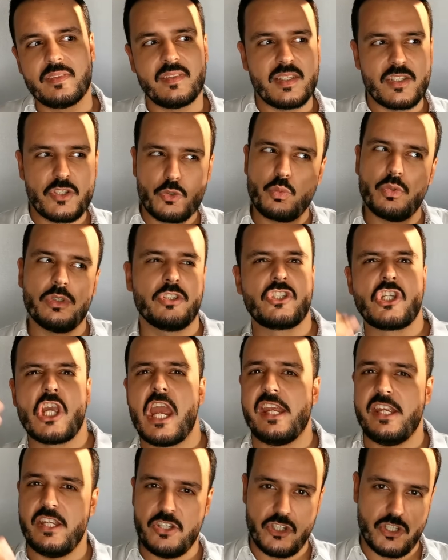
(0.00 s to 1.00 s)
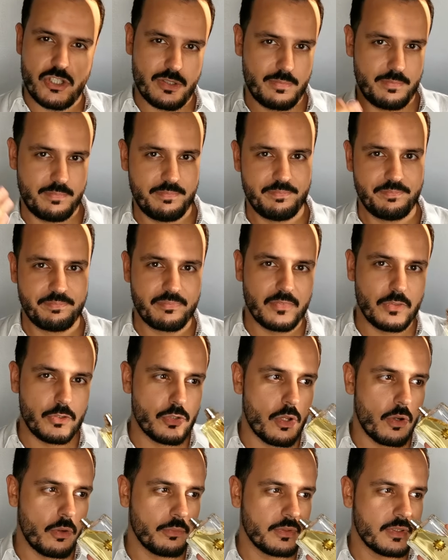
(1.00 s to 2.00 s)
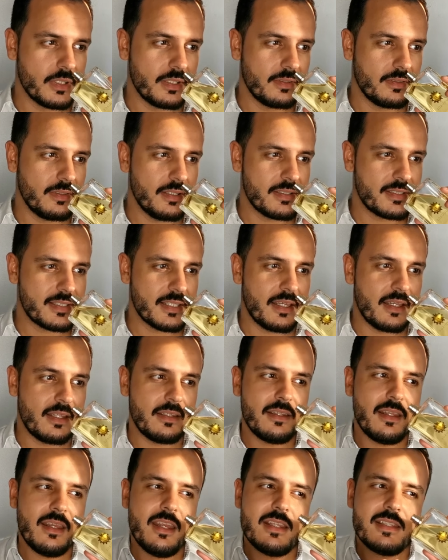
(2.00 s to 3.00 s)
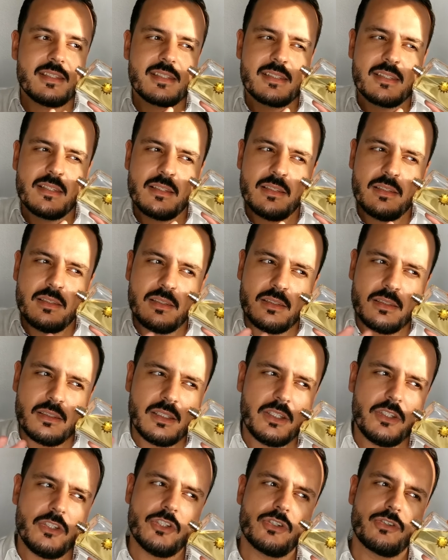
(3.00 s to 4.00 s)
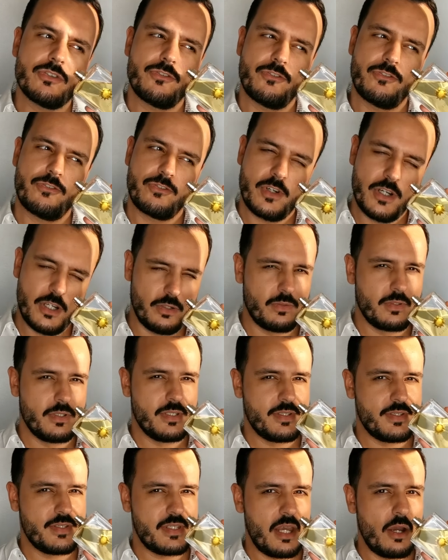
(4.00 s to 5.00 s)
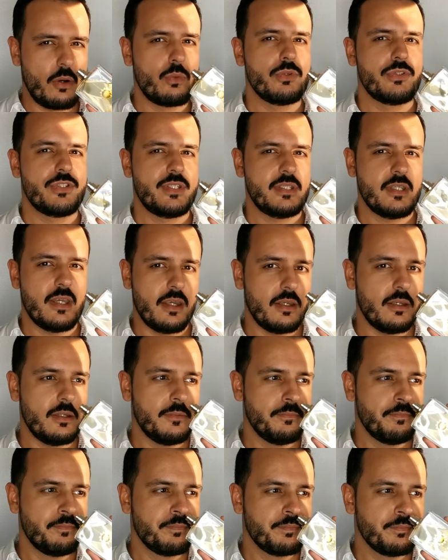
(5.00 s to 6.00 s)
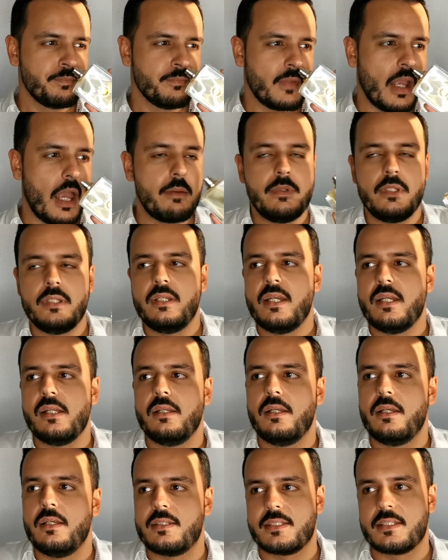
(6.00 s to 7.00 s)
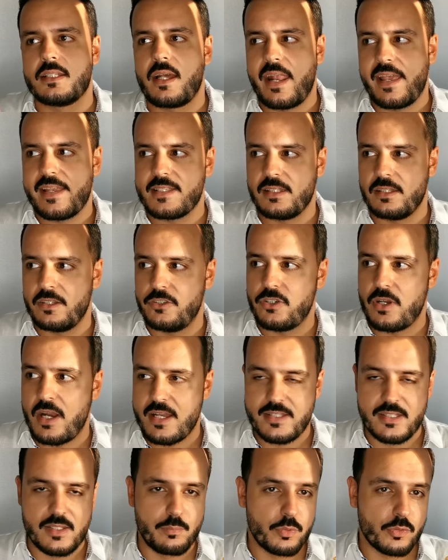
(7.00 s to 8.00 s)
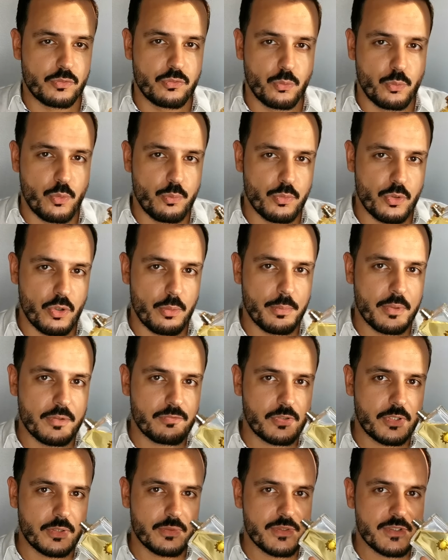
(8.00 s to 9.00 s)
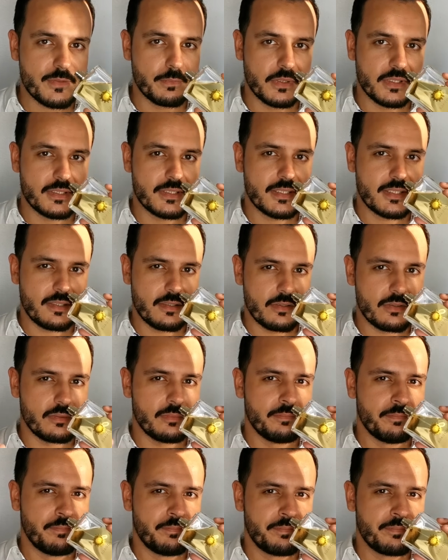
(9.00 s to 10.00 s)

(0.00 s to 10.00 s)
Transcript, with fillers: this will change. You know, it's a it's a linear fragrance, I would say. I mean, it's not as linear as the Profumum Roma fragrance, but still.